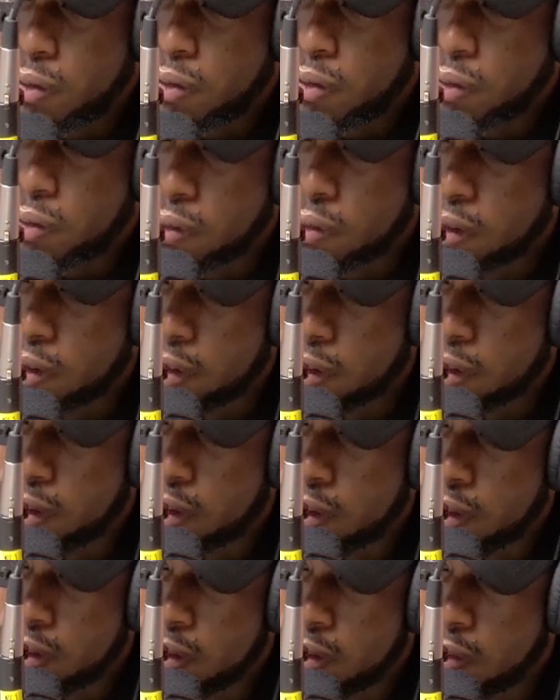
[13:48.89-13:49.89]
it's not their
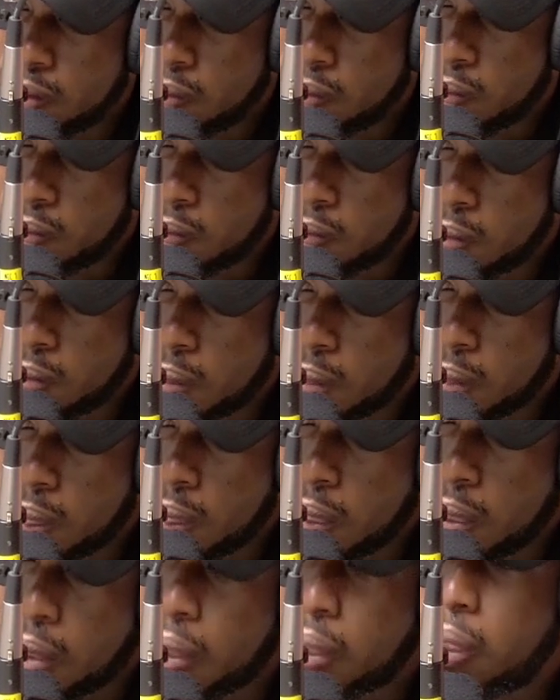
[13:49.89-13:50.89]
fault. For
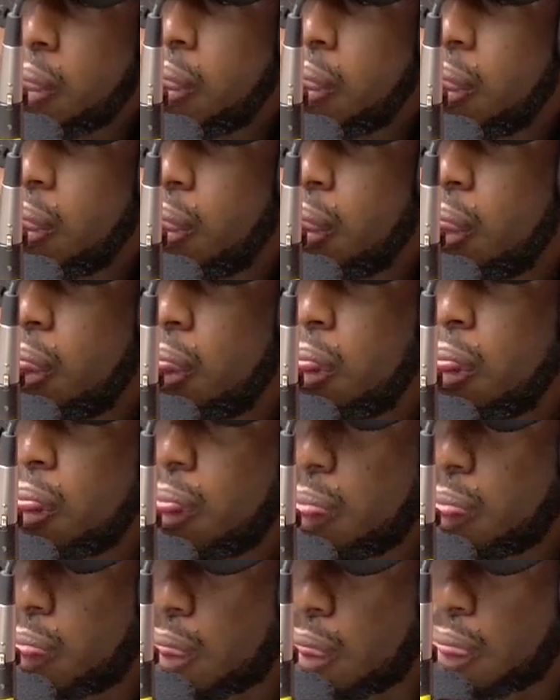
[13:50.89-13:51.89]
instance, if it's banks,
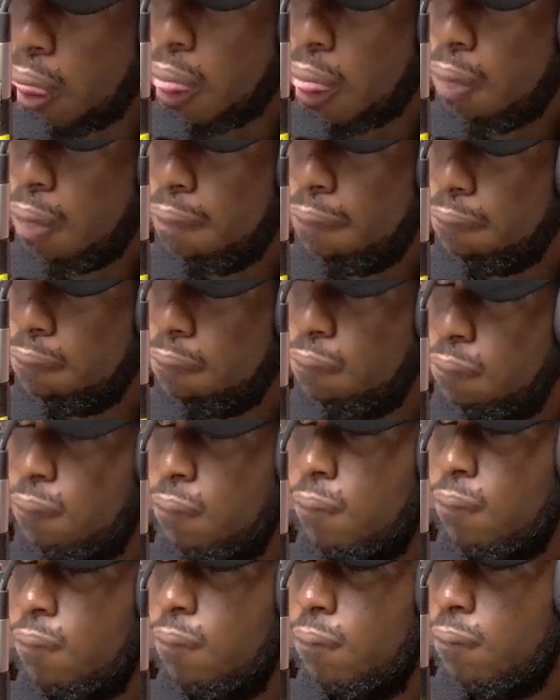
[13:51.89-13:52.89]
most of these terms and
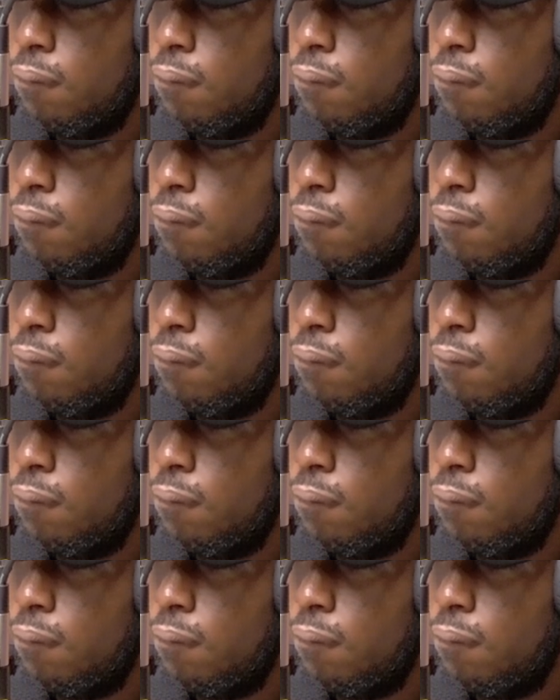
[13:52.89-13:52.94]
conditions, if